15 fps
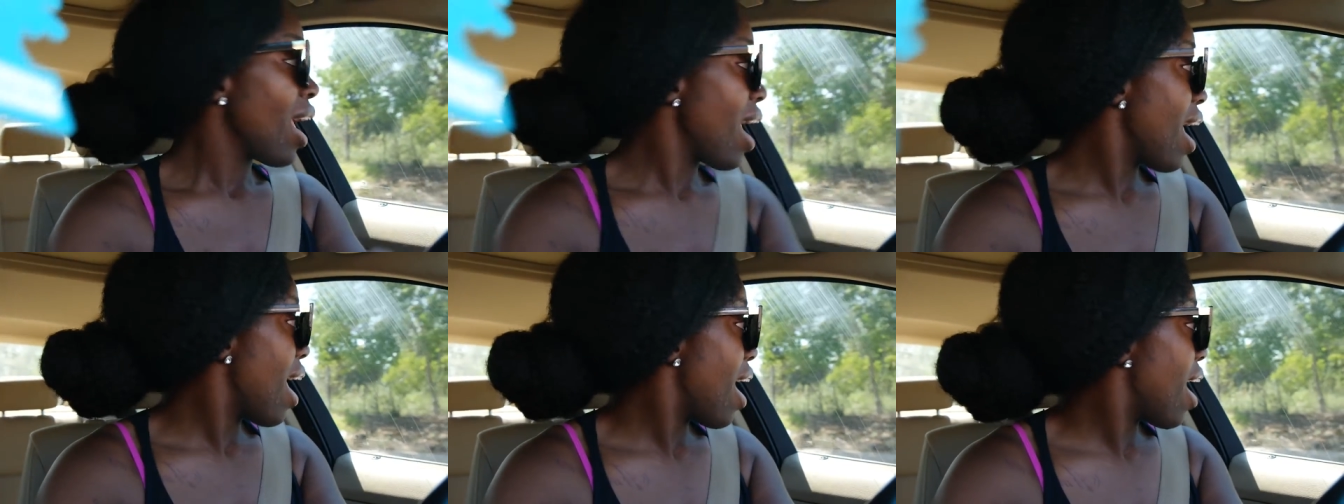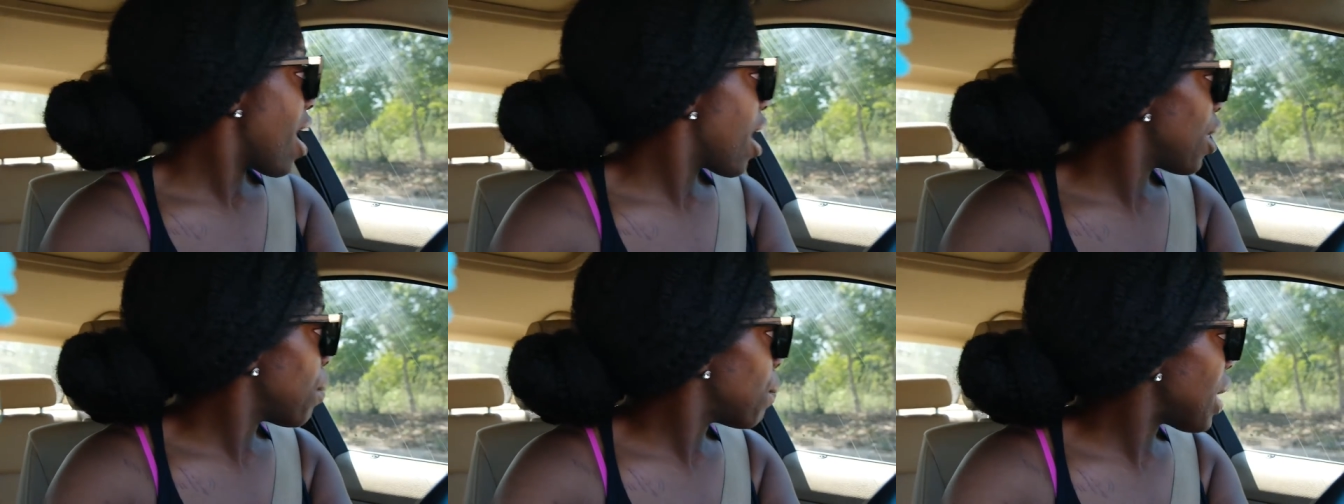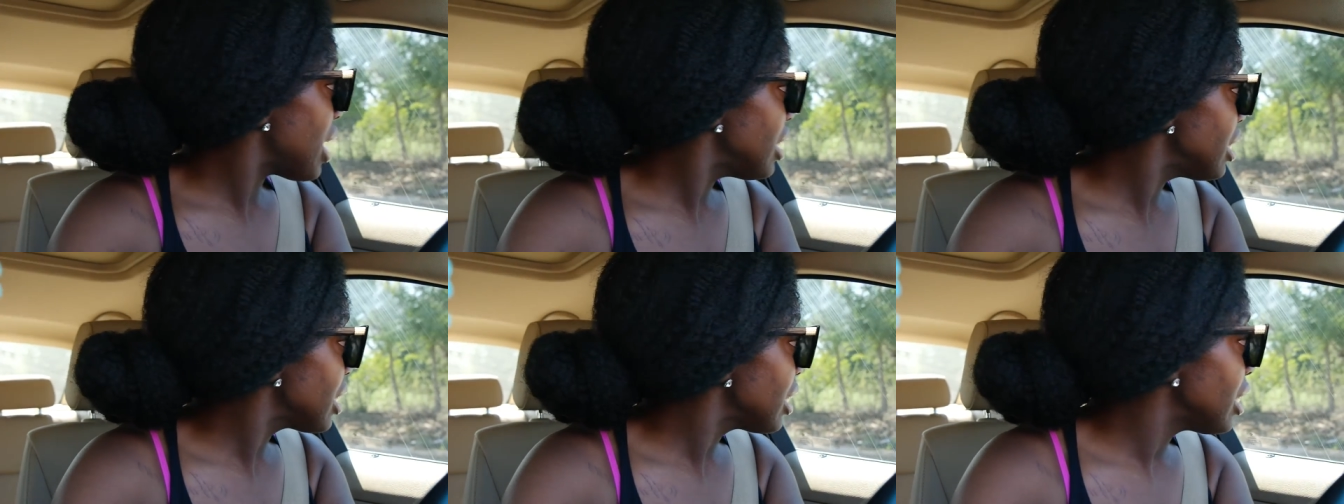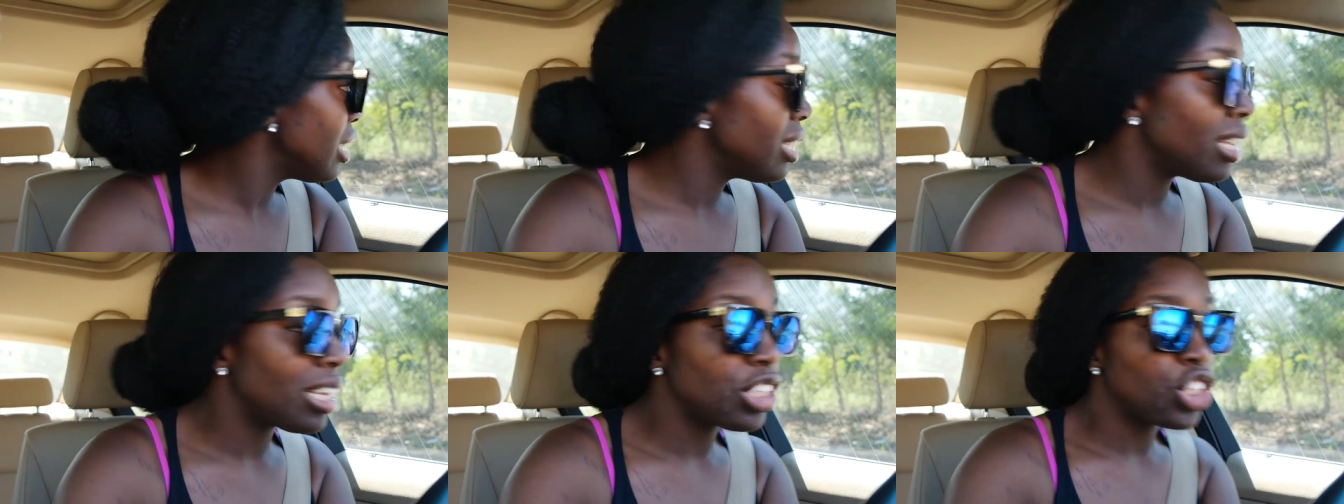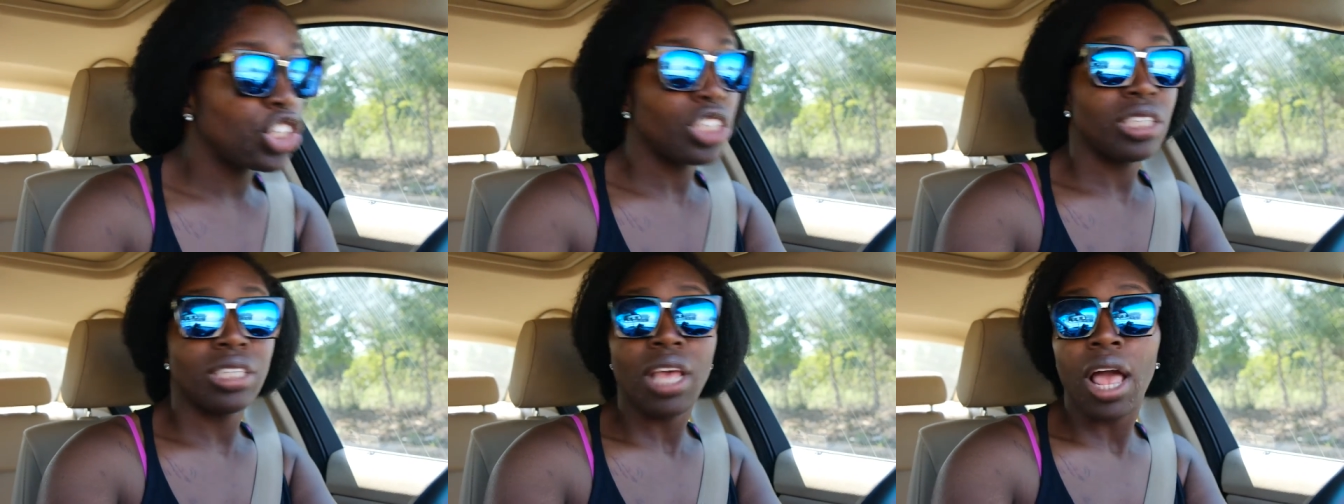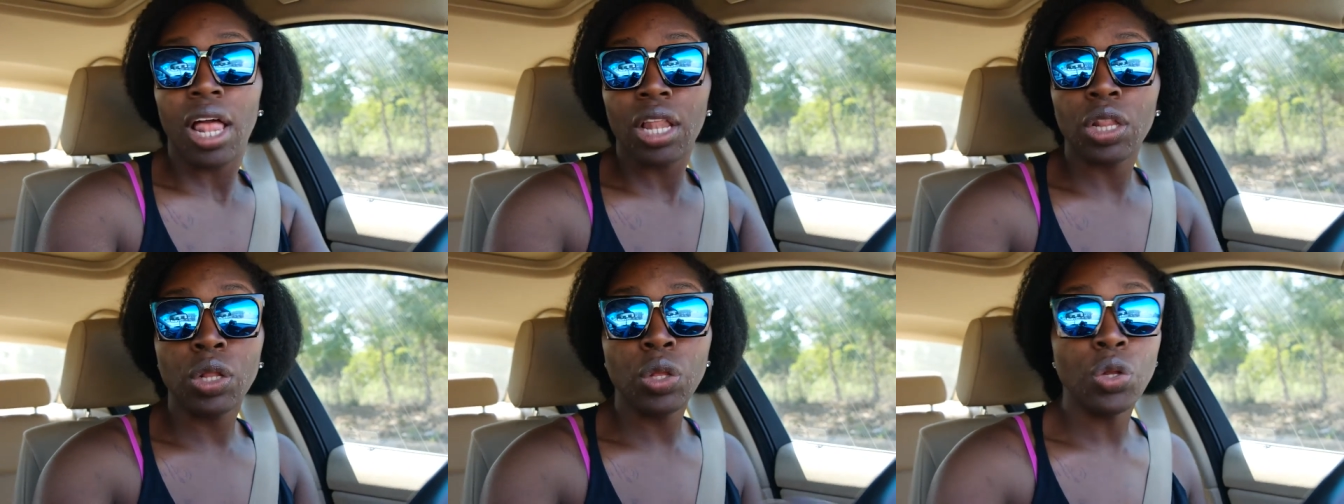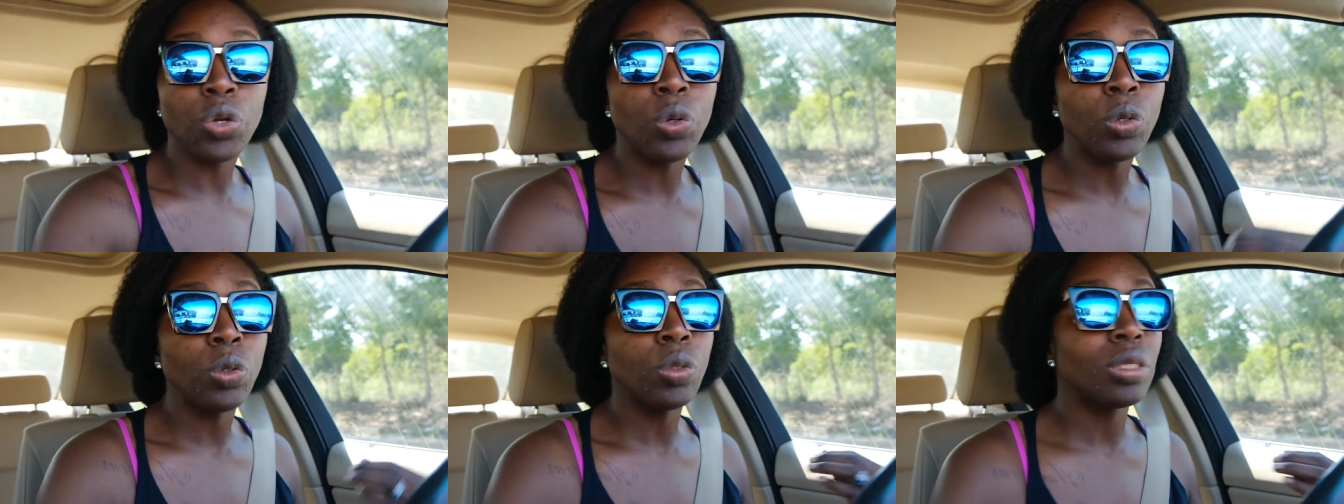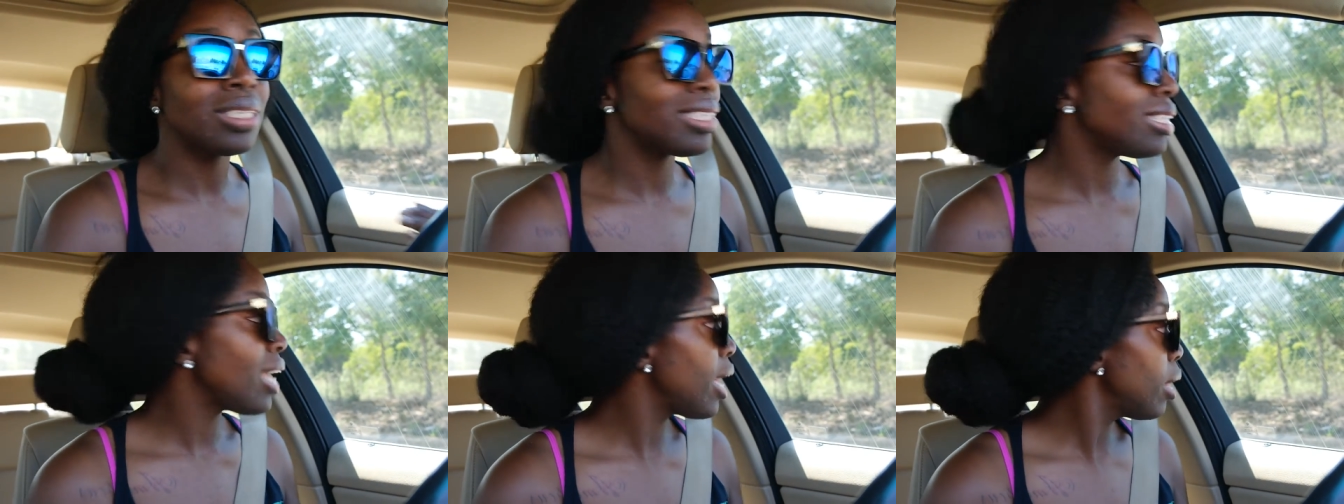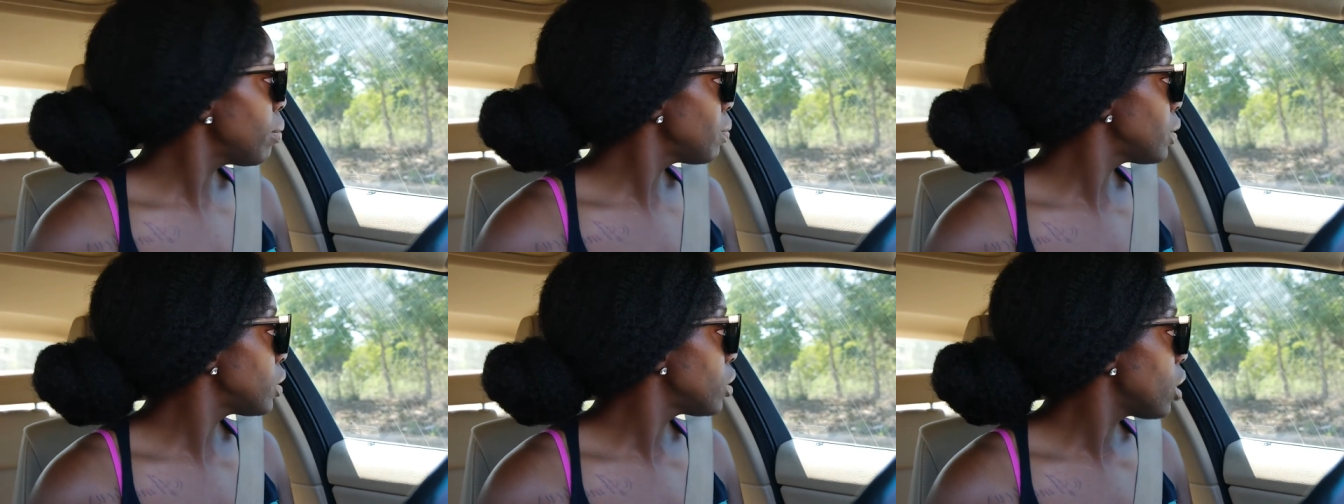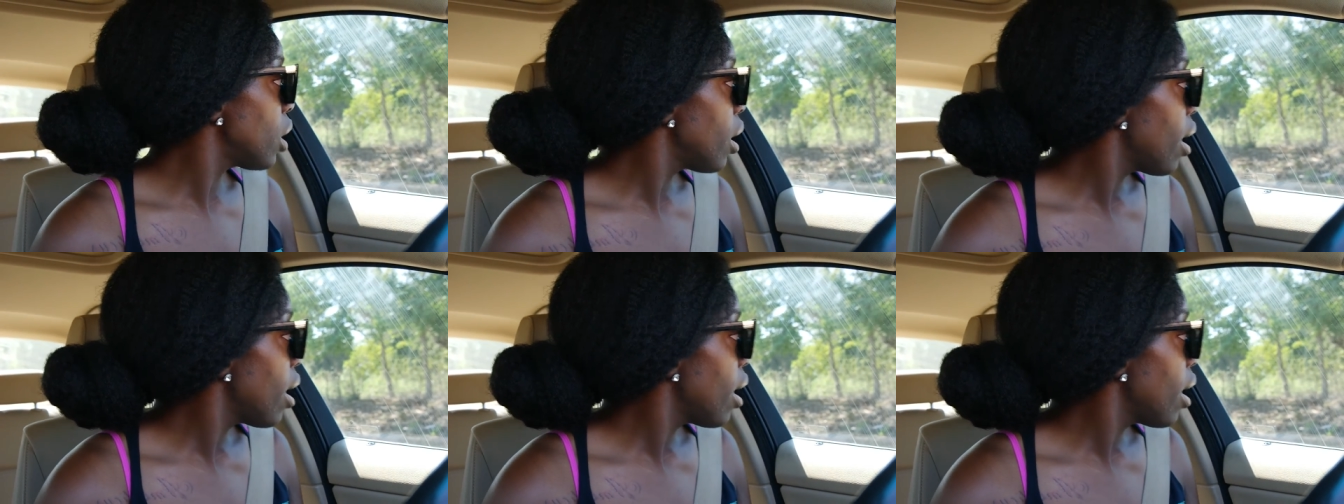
And basically, it's just little steps